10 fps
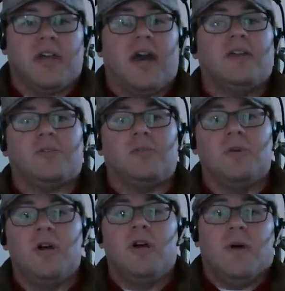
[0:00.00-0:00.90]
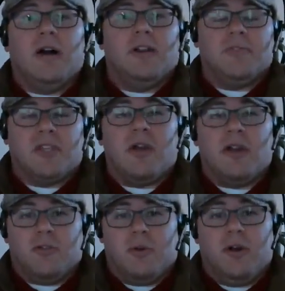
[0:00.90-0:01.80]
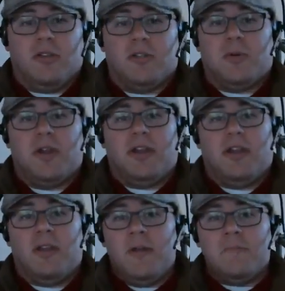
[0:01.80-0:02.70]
guys who wound up starring throughout the spring, and